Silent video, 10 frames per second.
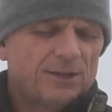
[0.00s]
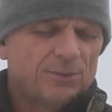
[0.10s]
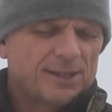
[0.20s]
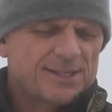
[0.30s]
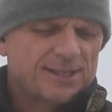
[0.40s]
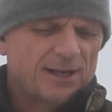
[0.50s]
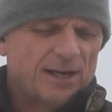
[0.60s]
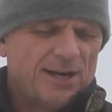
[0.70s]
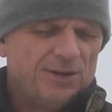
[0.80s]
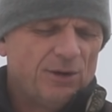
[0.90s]
I know what I
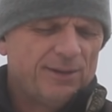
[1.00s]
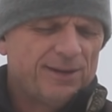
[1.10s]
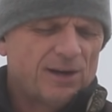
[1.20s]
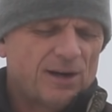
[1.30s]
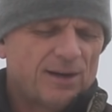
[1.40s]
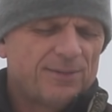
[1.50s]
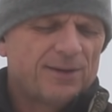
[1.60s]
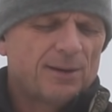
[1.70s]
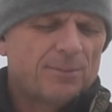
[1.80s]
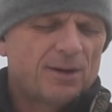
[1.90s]
saw. I know they are.
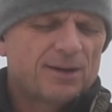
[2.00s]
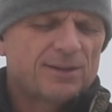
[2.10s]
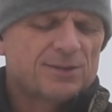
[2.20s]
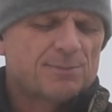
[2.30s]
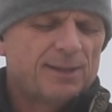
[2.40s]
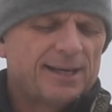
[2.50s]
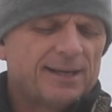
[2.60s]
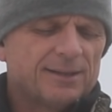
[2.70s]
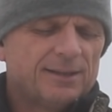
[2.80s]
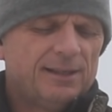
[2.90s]
They are part of this
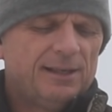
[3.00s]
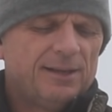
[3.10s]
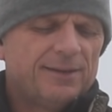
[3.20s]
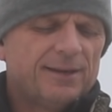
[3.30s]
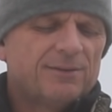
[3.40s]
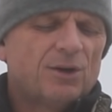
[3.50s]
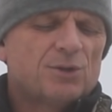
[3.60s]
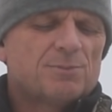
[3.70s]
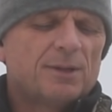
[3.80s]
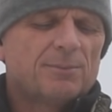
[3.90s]
planet. They have
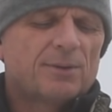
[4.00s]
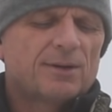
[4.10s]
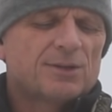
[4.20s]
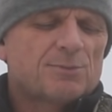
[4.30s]
always been part of